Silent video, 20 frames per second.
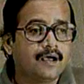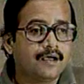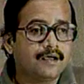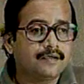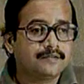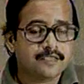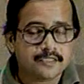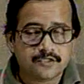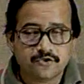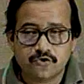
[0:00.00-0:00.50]

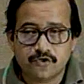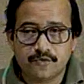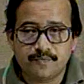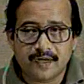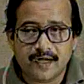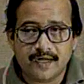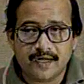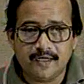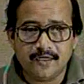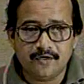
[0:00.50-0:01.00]
Just to
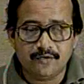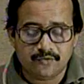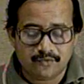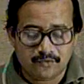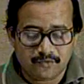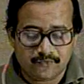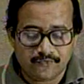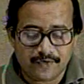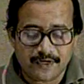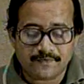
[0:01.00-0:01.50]
remind you
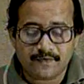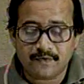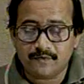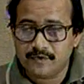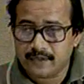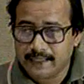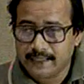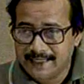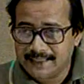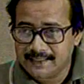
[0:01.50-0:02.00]
where from we
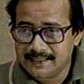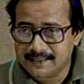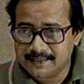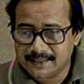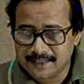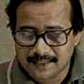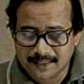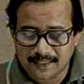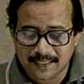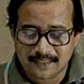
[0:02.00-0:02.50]
get these
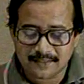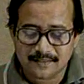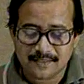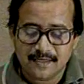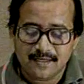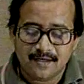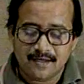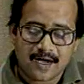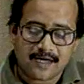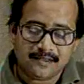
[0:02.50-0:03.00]
signals,
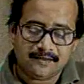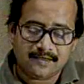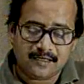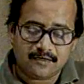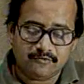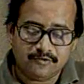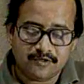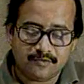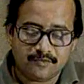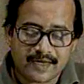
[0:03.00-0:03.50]

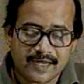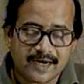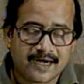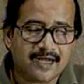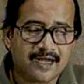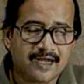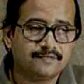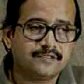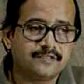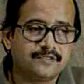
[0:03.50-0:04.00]
within bracket I
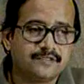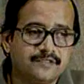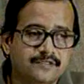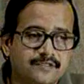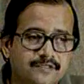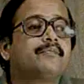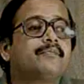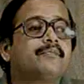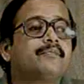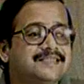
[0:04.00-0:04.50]
have said or
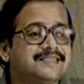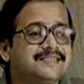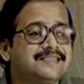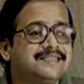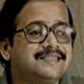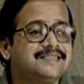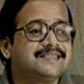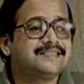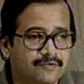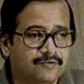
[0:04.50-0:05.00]
message,
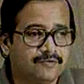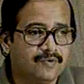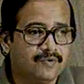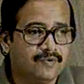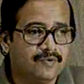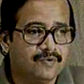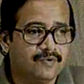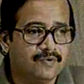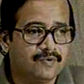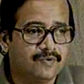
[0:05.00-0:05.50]
even one
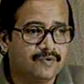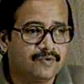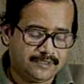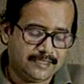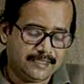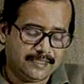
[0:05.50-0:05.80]
can also say